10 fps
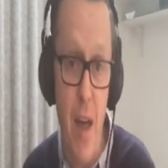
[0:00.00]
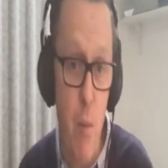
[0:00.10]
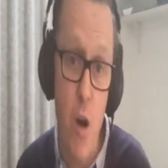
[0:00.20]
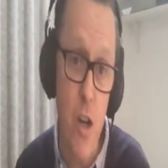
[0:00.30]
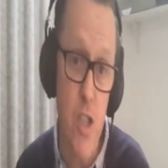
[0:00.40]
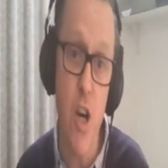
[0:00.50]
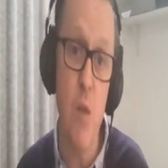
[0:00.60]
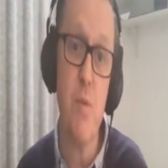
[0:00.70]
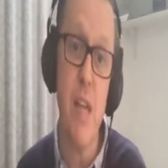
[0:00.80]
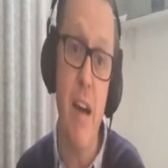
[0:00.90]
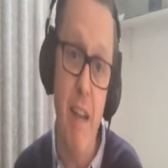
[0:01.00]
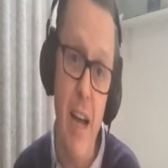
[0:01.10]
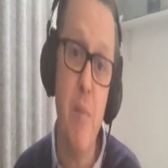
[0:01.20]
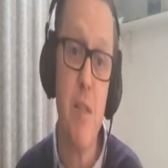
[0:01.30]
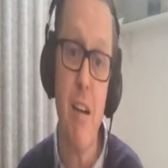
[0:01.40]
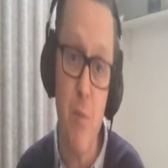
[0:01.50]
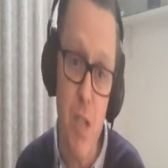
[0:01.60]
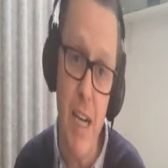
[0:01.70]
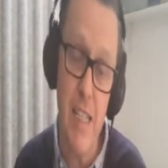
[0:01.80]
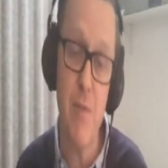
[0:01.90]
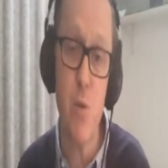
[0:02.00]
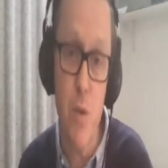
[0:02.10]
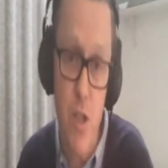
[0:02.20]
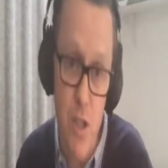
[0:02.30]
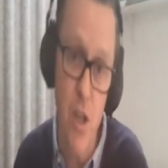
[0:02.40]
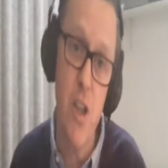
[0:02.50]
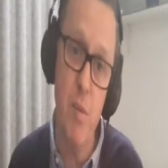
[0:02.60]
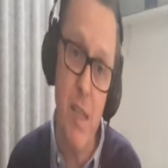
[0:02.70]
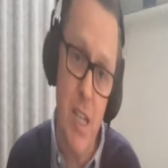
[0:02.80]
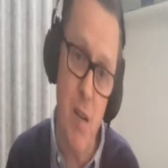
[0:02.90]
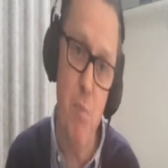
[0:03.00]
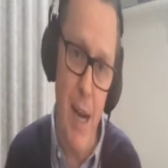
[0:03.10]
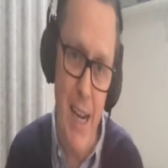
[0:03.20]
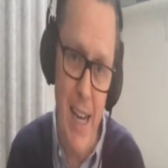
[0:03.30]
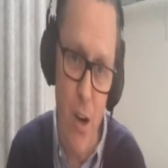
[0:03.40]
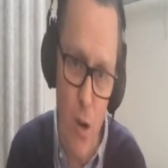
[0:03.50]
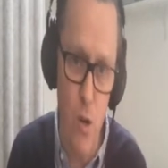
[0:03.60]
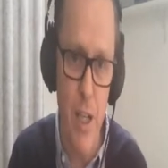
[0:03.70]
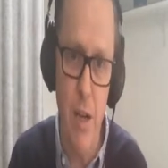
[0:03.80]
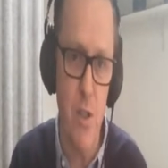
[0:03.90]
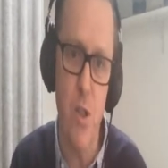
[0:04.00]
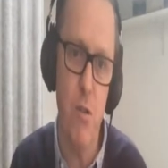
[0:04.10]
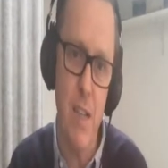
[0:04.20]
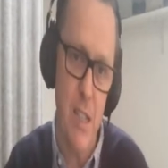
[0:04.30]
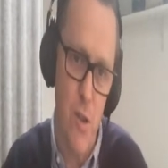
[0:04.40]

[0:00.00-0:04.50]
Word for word: workshops, their aims, their objectives, to turn them into compelling audio stories